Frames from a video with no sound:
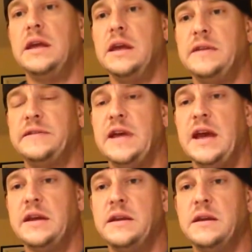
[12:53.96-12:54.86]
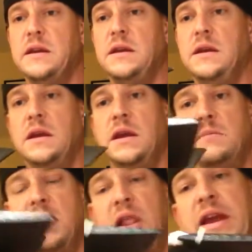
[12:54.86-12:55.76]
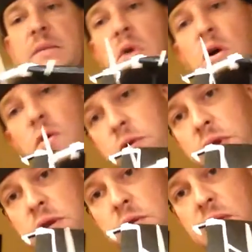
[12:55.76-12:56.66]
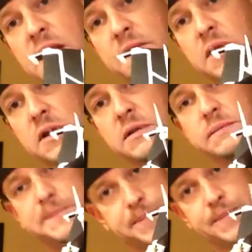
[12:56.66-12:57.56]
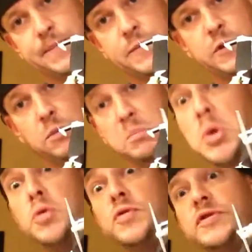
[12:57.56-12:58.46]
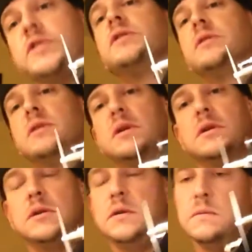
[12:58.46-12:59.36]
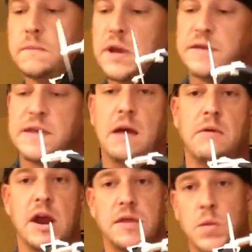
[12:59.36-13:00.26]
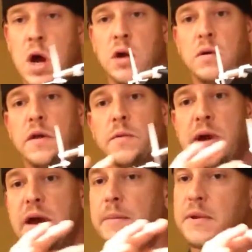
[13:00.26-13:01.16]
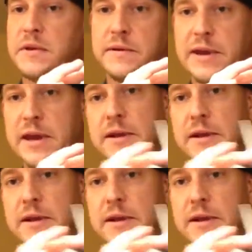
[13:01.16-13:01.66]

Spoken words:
is that in plane mode you have a little boost. You hit that right throttle all the way up and you'll get